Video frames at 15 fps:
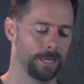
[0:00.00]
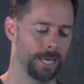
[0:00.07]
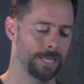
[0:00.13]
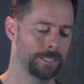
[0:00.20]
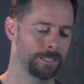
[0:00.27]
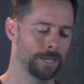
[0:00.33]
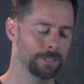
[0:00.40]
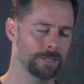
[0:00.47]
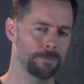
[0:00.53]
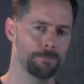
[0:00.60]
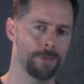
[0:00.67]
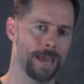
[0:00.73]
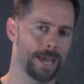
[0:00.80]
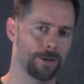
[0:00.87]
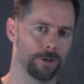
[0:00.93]
It
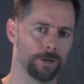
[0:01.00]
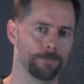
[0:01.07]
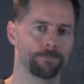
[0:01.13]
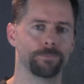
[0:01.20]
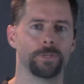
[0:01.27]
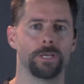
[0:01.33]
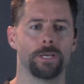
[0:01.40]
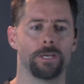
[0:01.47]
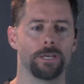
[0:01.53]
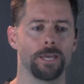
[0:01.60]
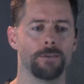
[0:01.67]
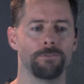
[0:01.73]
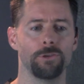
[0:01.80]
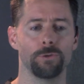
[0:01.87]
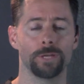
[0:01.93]
doesn't matter
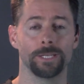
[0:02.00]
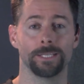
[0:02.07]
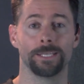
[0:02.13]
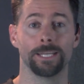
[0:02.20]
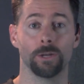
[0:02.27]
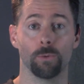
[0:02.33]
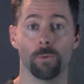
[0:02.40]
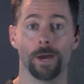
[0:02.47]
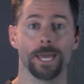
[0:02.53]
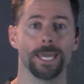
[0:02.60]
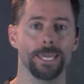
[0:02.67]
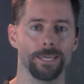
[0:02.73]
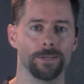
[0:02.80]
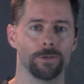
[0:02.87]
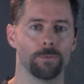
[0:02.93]
if you can get
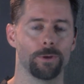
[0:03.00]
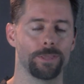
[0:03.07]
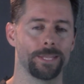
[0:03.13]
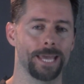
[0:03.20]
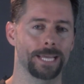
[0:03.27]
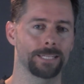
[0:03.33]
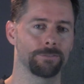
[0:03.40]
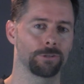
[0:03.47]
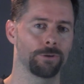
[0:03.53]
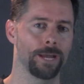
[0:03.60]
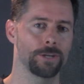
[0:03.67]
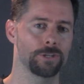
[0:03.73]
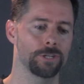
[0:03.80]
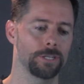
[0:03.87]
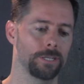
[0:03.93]
away with an act of
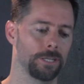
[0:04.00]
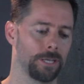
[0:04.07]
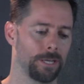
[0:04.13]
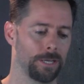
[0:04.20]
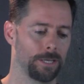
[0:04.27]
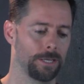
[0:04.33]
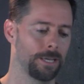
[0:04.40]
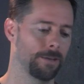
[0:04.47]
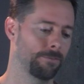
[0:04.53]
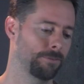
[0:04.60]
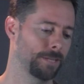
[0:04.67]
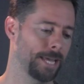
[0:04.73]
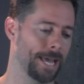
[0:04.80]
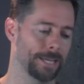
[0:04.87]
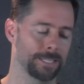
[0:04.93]
aggression,
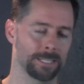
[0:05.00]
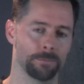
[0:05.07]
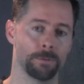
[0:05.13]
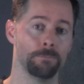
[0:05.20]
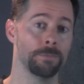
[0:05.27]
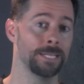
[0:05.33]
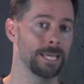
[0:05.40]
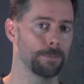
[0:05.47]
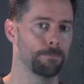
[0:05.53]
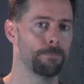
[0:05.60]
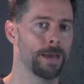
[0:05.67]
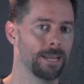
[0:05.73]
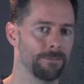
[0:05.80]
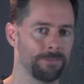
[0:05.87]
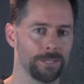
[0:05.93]
if it has some
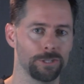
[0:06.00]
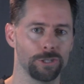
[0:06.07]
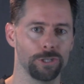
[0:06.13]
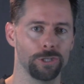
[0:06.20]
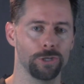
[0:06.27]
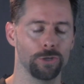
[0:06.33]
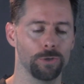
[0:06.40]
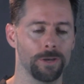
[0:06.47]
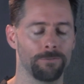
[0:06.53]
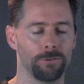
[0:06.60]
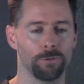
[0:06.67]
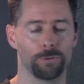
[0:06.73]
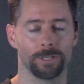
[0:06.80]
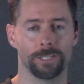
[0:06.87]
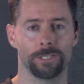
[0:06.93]
immediate benefit to you,
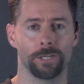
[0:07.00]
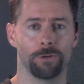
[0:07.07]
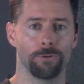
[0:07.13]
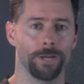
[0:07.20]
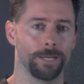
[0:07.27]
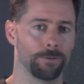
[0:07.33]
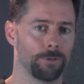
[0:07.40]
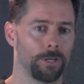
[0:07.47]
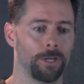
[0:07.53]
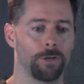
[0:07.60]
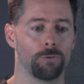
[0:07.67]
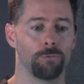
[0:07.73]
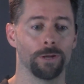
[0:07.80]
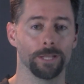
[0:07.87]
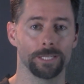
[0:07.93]
if you consider it
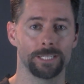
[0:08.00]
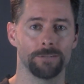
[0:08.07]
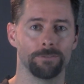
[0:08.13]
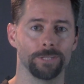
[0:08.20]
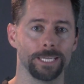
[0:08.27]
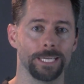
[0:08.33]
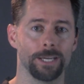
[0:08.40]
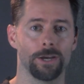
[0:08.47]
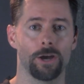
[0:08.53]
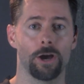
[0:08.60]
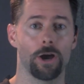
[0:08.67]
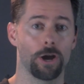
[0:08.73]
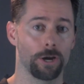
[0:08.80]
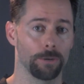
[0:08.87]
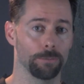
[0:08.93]
relatively
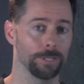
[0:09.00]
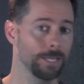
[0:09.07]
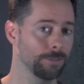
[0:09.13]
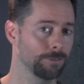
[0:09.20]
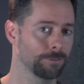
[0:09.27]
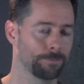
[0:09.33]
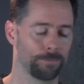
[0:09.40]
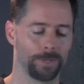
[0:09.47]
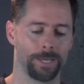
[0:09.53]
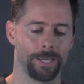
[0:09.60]
harmless.